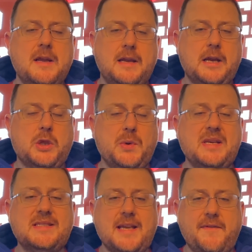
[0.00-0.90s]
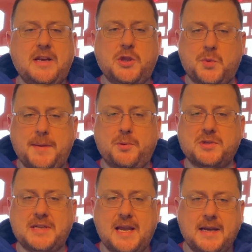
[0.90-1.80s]
including
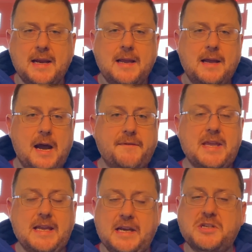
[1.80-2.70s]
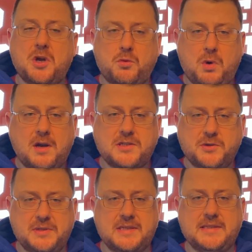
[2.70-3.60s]
73% of the NHL
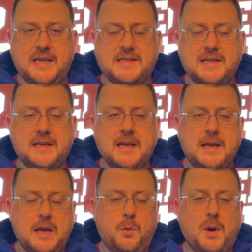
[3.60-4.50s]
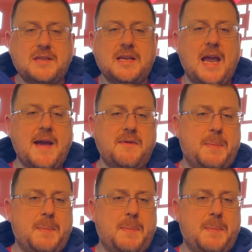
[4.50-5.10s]
rosters this season. And once they have a